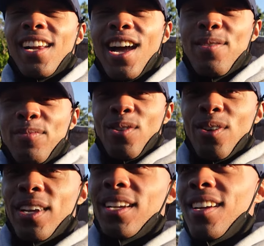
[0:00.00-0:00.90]
I'm
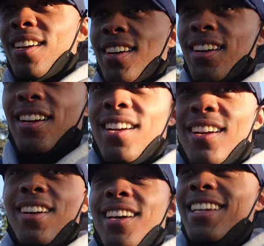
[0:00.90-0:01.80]
going,
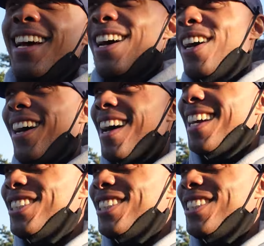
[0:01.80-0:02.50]
yeah, I